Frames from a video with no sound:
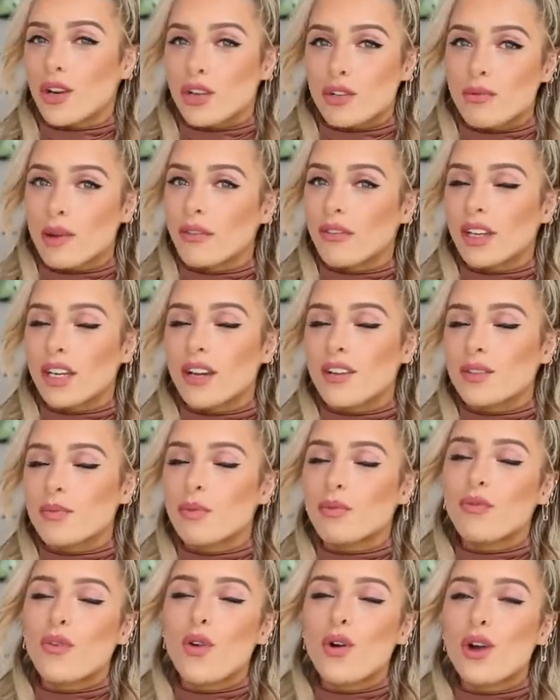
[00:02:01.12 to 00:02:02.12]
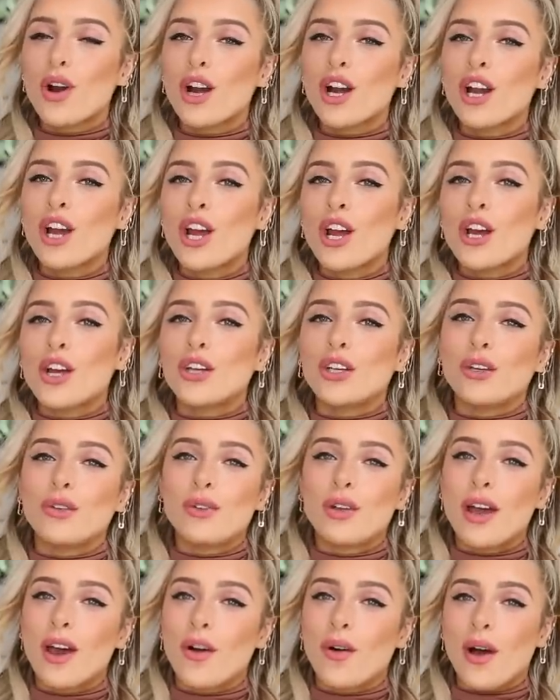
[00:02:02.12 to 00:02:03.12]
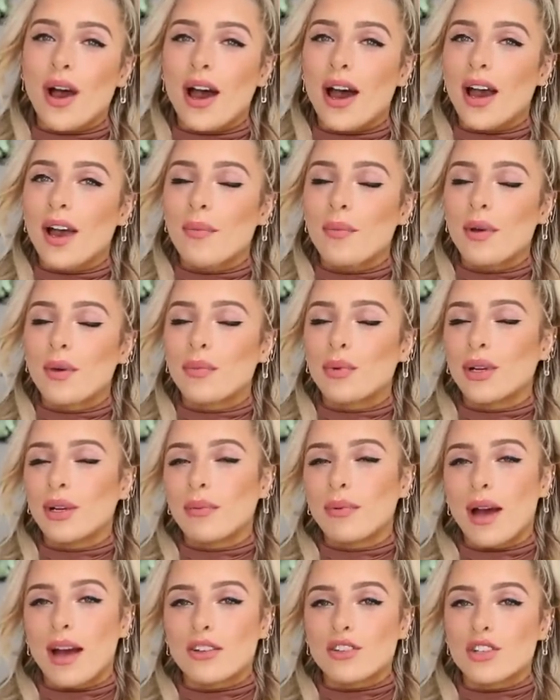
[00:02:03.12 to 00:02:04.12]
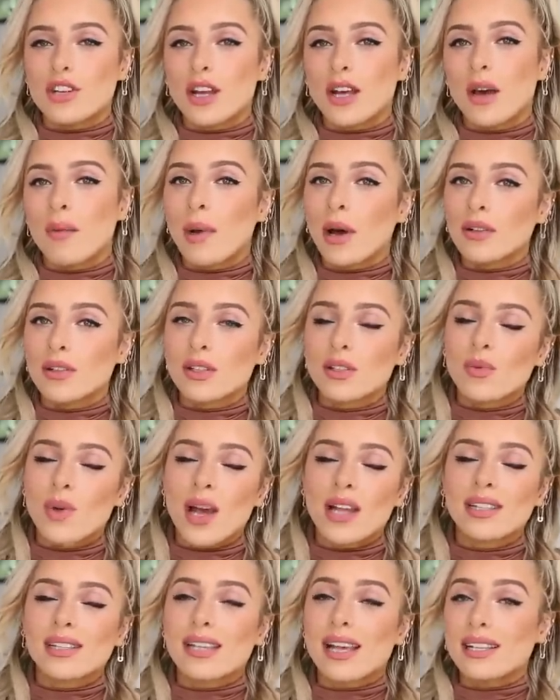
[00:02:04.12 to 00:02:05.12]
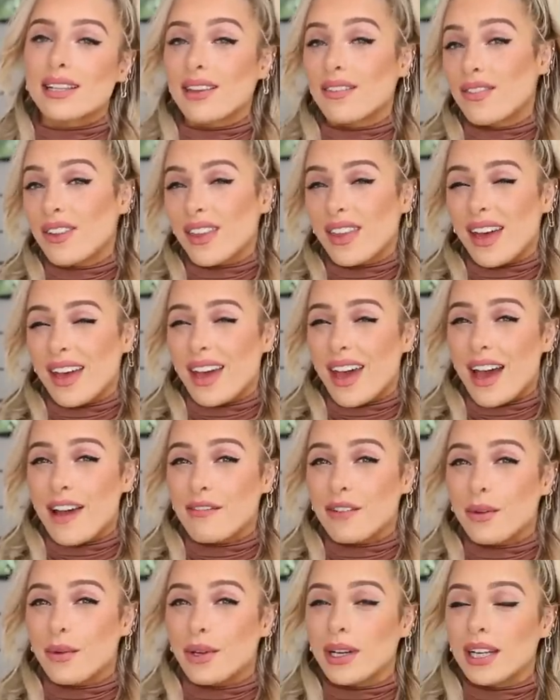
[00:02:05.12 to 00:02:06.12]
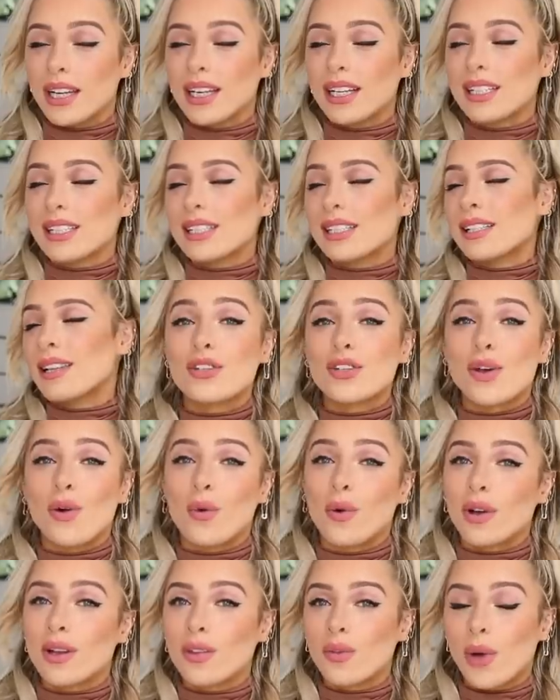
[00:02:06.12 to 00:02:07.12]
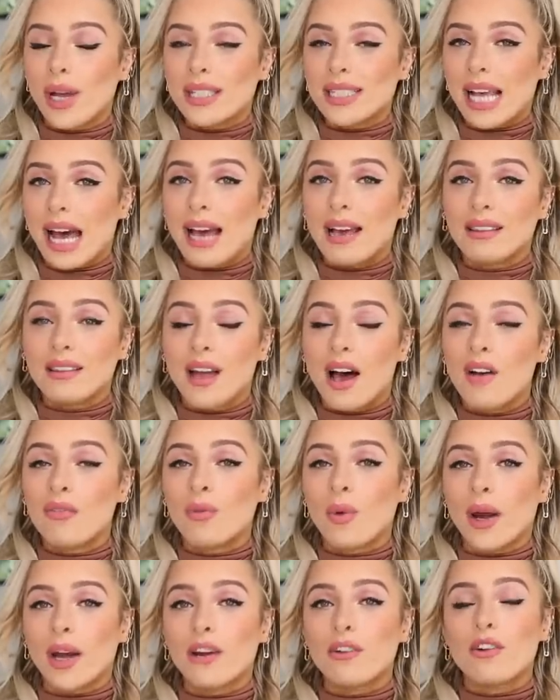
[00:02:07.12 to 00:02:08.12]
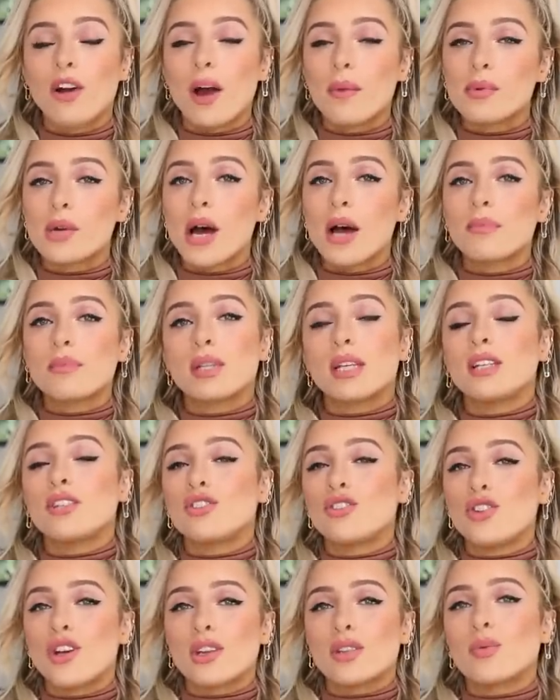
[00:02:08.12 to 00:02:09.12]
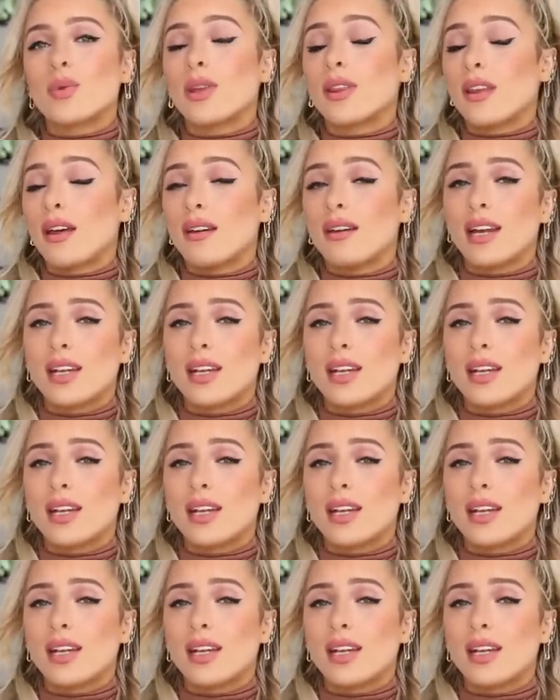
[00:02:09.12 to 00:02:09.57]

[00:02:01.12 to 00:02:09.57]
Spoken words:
watched my videos before, you know I'm pretty passionate about sweats, as I feel like everyone is. So one of the ways that I love wearing crop tops is just with a